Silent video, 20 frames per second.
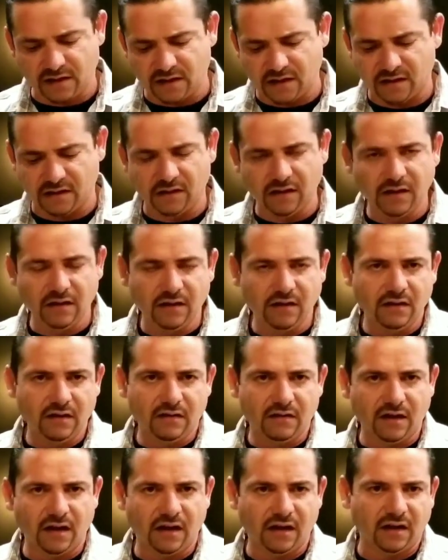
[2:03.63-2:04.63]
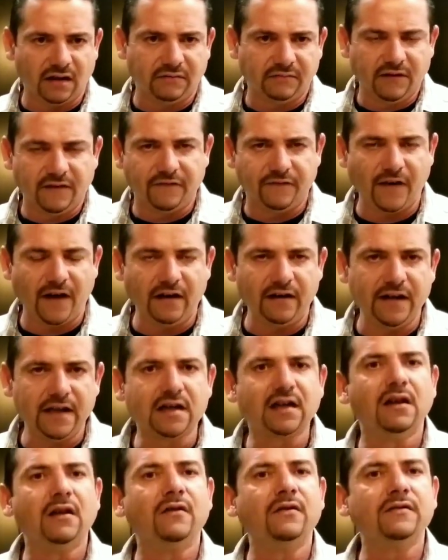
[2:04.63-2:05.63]
are fairly
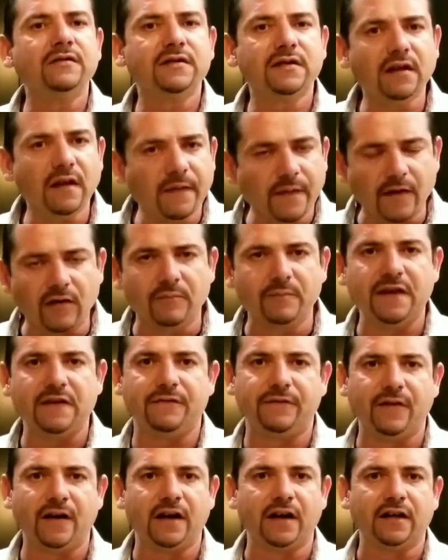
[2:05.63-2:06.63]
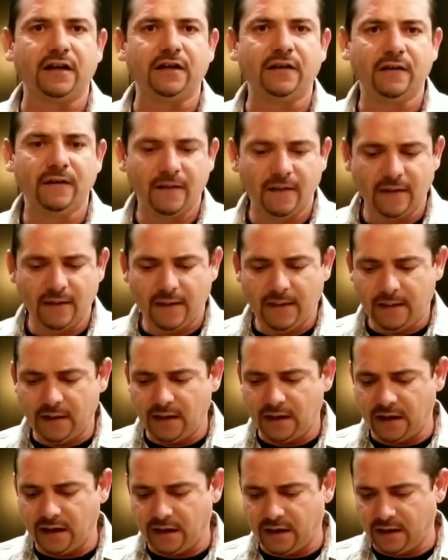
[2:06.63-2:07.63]
close, they'll be fine.
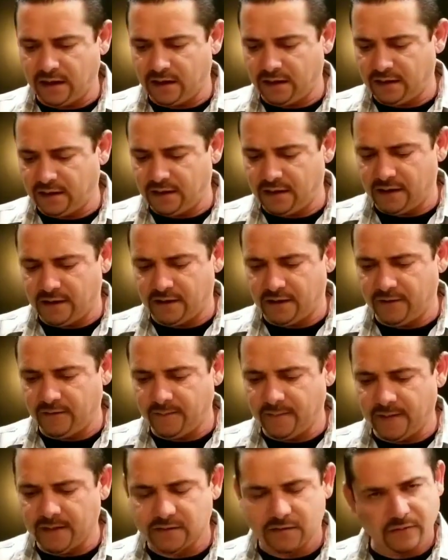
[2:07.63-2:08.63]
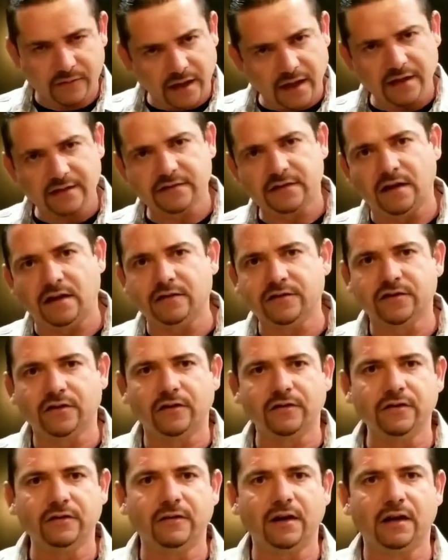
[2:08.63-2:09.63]
And so next I'll
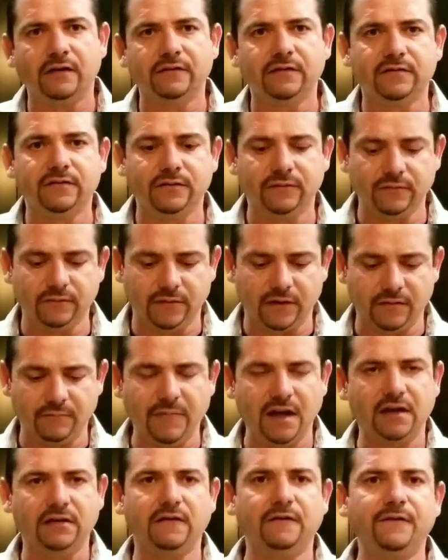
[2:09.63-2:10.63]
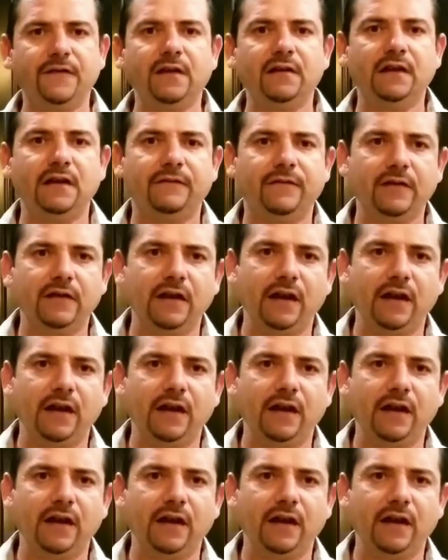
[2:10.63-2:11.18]
show you how to make the filling for